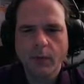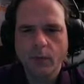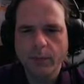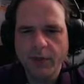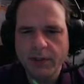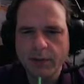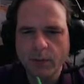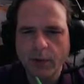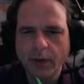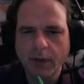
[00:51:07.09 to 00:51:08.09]
would be to
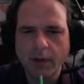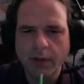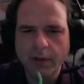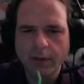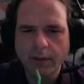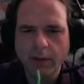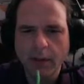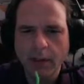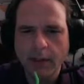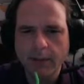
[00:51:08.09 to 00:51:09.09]
work on
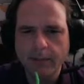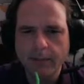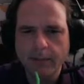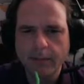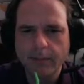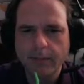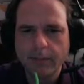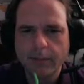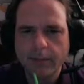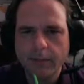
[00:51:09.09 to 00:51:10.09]

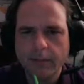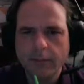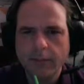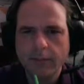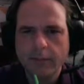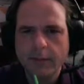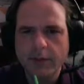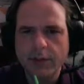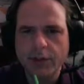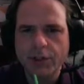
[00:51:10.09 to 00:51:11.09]

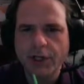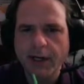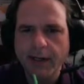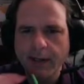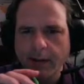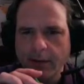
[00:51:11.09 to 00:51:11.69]
the shading.